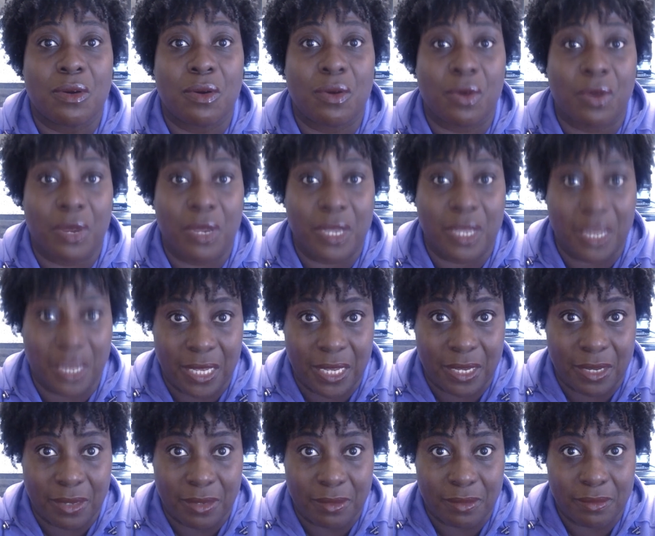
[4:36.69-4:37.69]
or
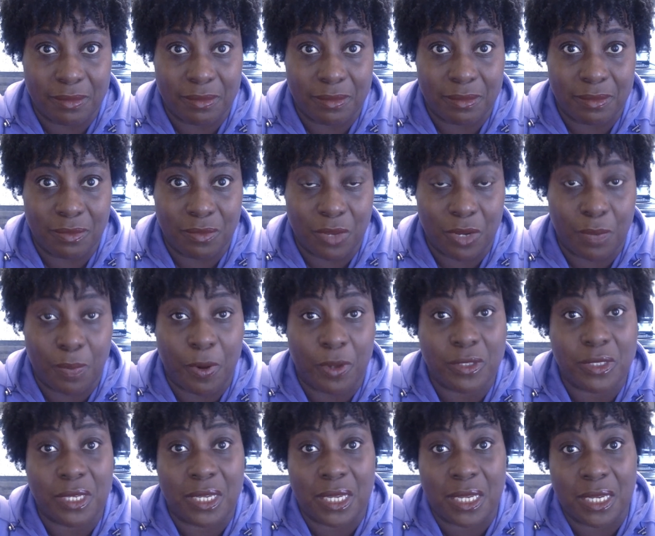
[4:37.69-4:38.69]
illegal, what a
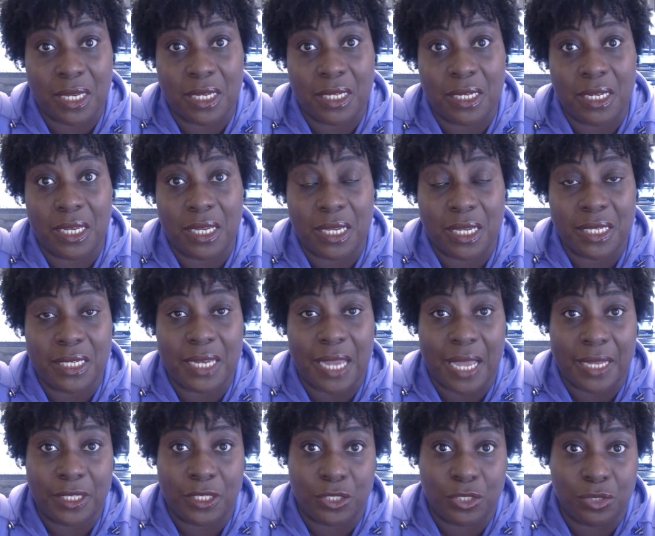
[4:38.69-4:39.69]
person could and could
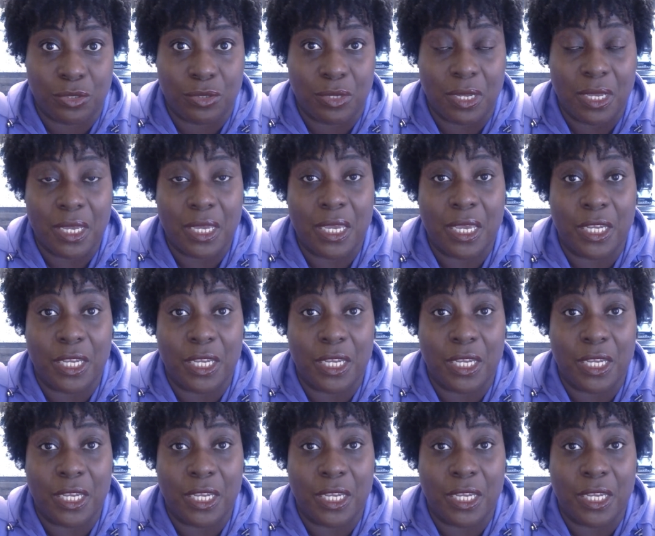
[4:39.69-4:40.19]
not do